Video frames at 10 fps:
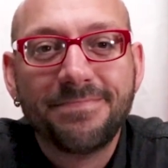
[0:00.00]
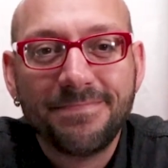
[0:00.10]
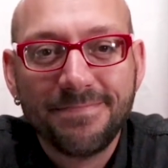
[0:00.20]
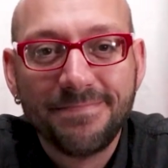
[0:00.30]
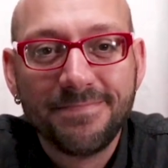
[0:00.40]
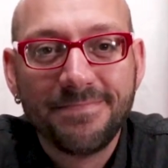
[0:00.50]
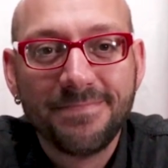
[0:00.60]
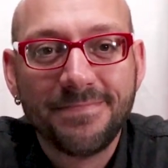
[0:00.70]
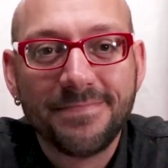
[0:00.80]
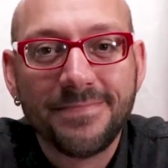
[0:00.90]
term
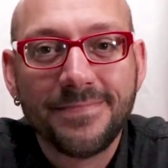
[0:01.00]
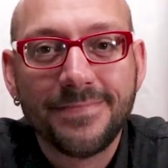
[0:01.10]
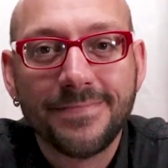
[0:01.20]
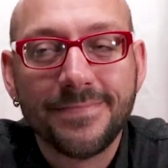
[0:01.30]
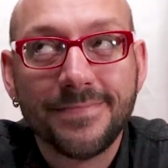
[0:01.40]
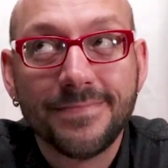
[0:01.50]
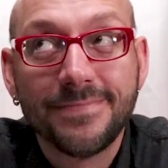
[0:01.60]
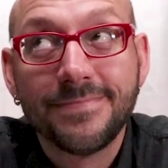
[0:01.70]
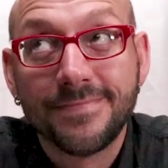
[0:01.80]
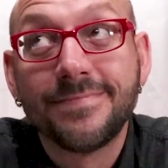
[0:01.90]
meaning reason for
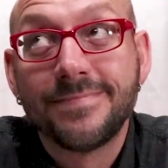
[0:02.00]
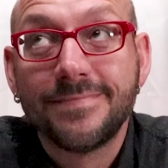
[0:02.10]
being.